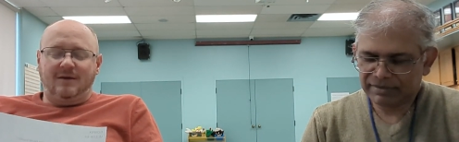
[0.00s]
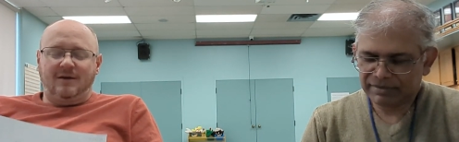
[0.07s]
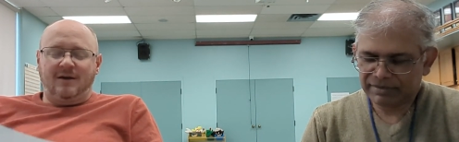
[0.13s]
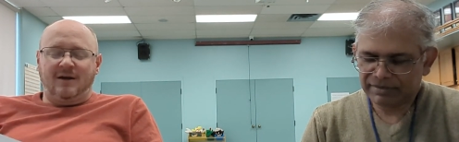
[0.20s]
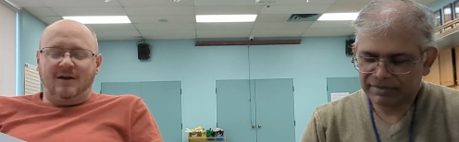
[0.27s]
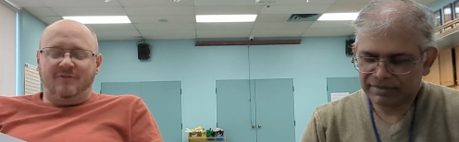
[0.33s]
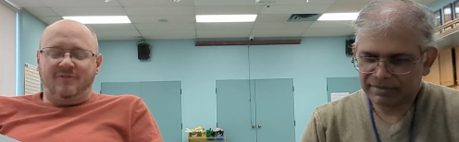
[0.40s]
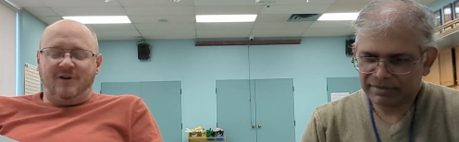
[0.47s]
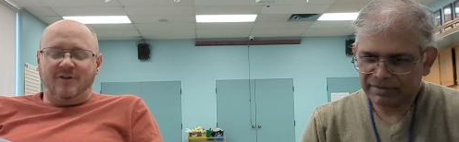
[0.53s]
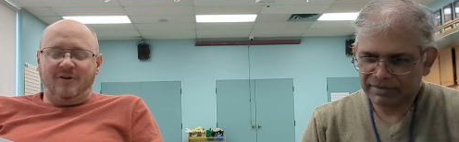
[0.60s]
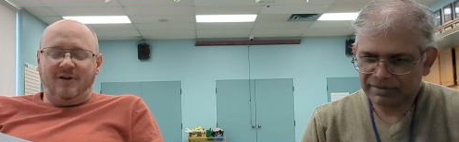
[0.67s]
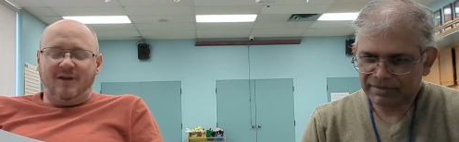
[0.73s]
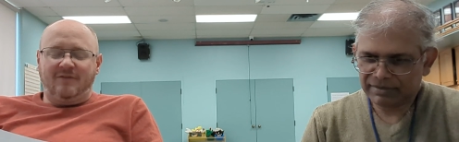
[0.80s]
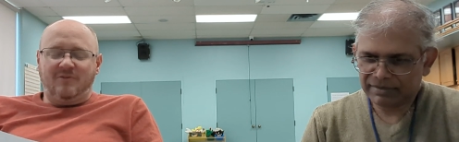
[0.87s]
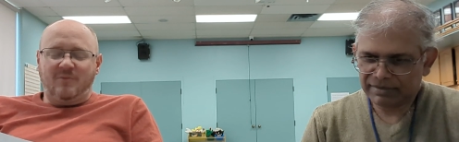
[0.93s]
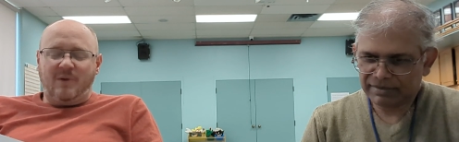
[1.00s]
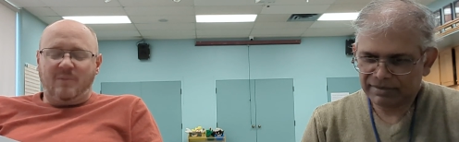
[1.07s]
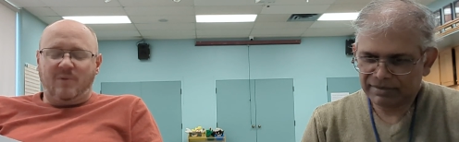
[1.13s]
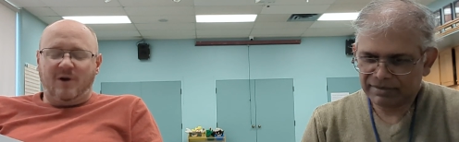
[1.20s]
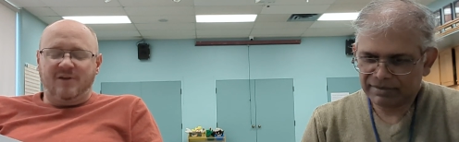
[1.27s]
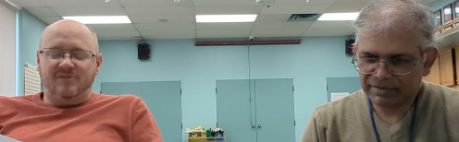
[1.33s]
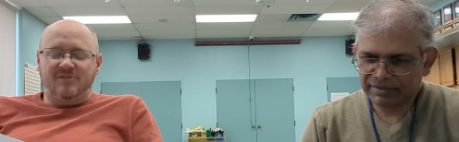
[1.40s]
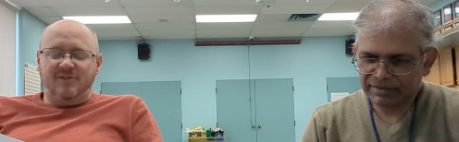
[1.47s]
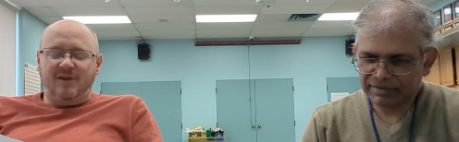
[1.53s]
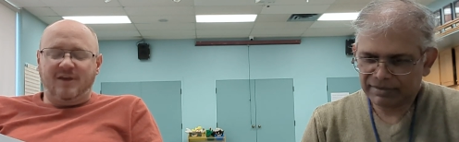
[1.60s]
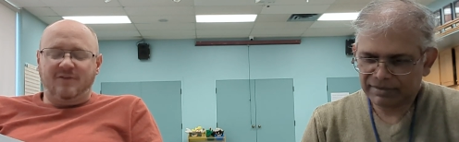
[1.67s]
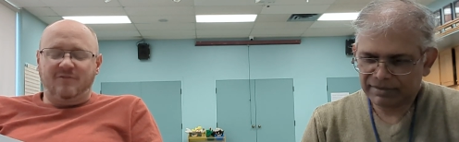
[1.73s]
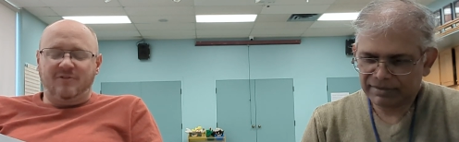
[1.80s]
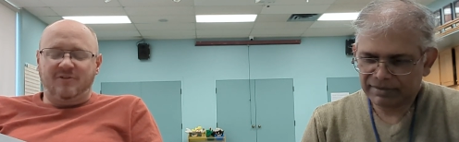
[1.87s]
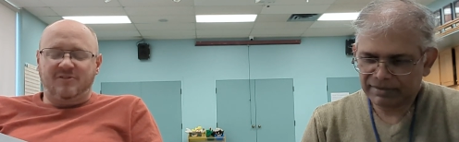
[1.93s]
Speaker 1: God, our Father in heaven, we praise and thank
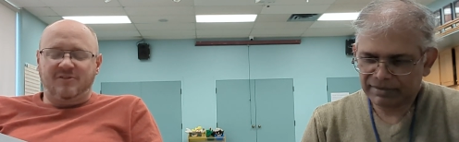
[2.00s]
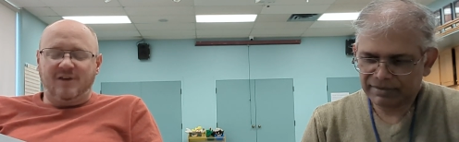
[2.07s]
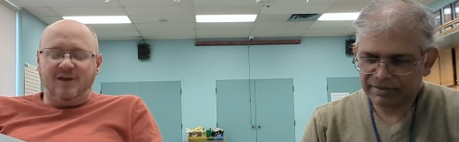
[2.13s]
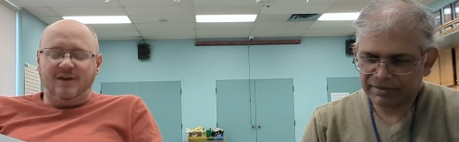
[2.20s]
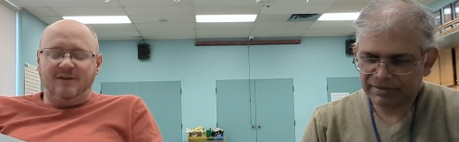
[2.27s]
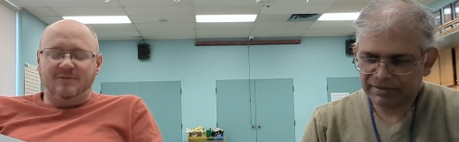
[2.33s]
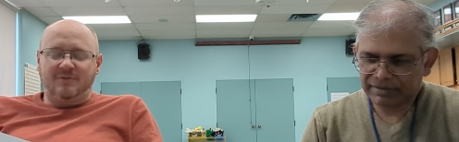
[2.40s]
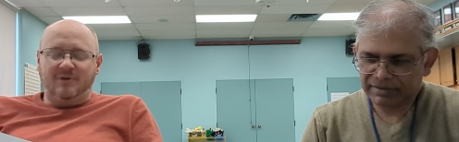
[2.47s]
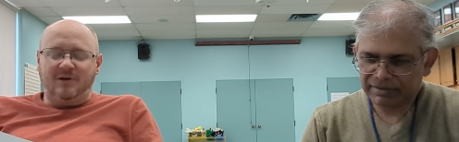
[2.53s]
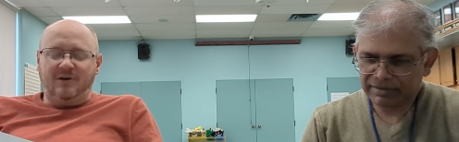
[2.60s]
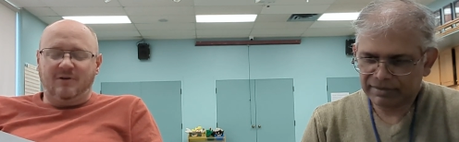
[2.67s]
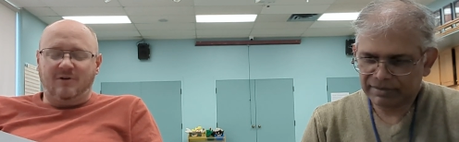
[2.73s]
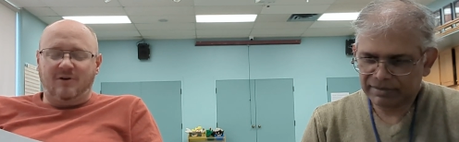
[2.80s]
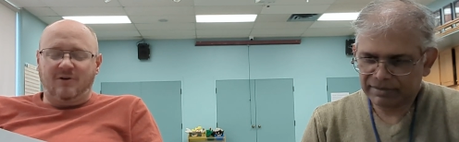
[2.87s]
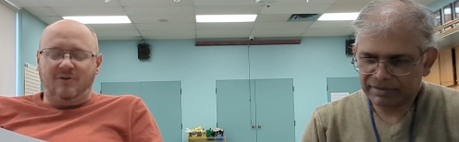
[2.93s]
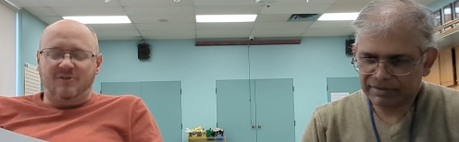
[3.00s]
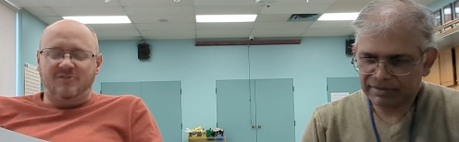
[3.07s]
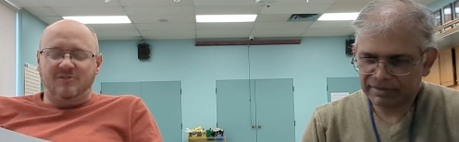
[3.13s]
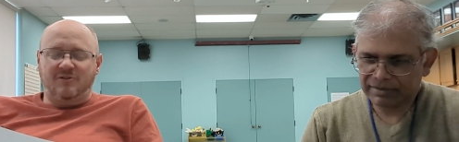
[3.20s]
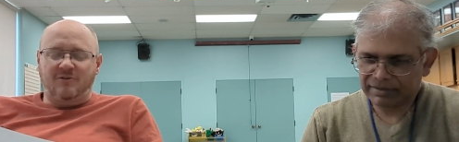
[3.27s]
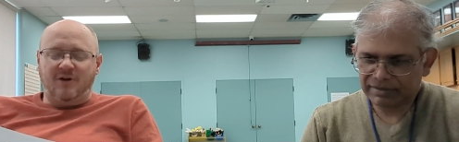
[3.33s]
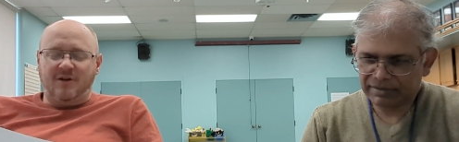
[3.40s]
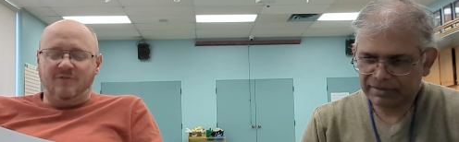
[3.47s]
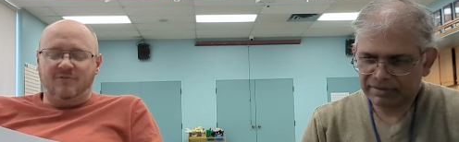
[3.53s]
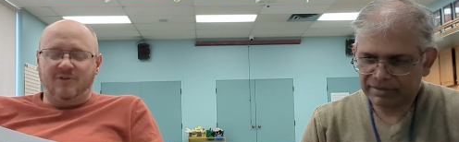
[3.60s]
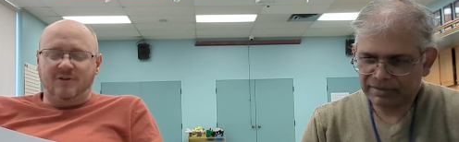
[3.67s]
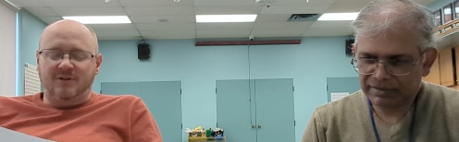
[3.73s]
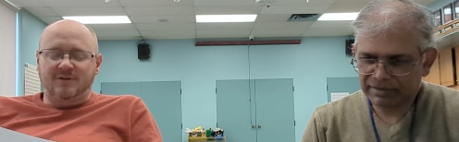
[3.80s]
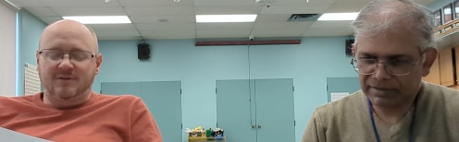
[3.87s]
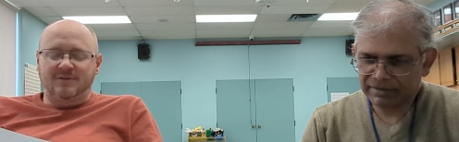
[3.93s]
you for this day. We are always so
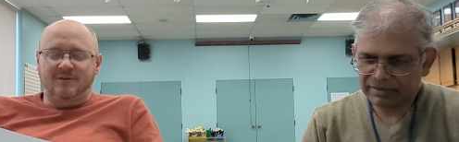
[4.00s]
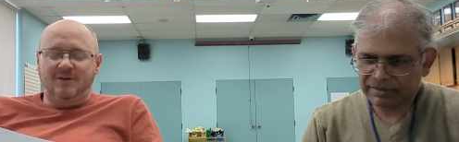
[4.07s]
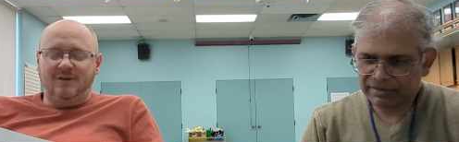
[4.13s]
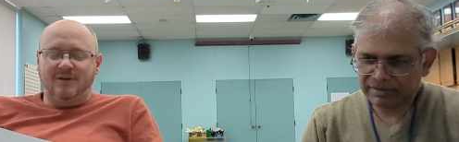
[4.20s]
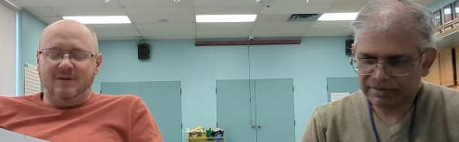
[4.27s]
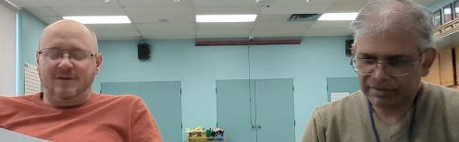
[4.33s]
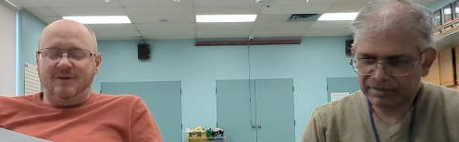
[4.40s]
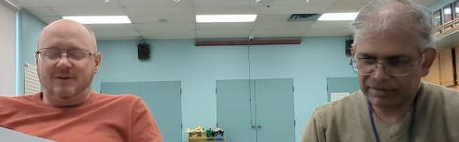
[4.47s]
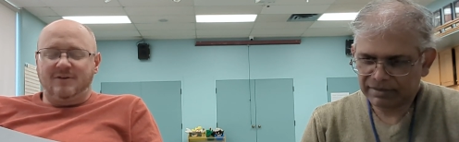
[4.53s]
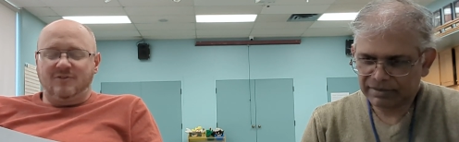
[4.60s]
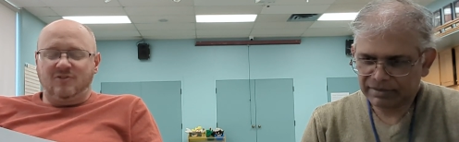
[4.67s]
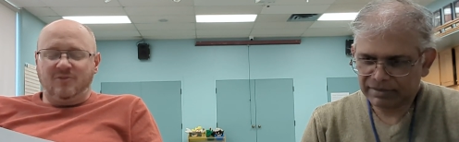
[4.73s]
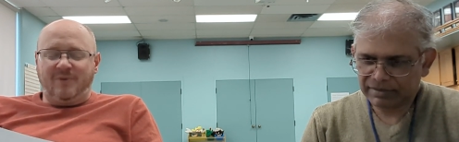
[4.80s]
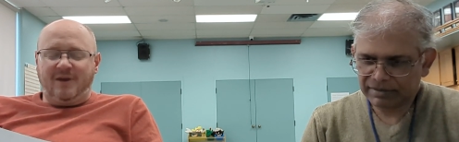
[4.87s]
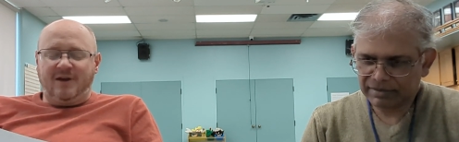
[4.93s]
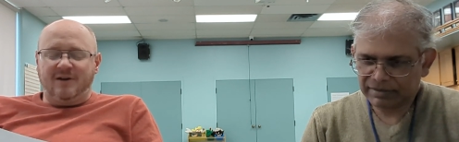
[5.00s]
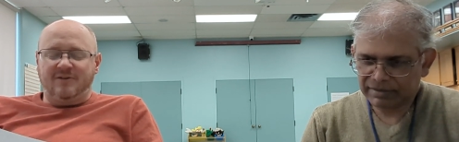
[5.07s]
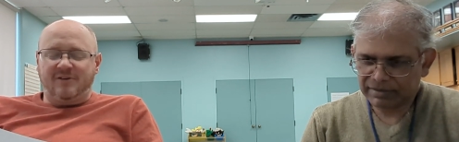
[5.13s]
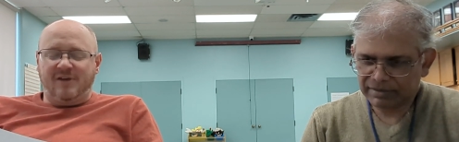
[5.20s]
grateful to be here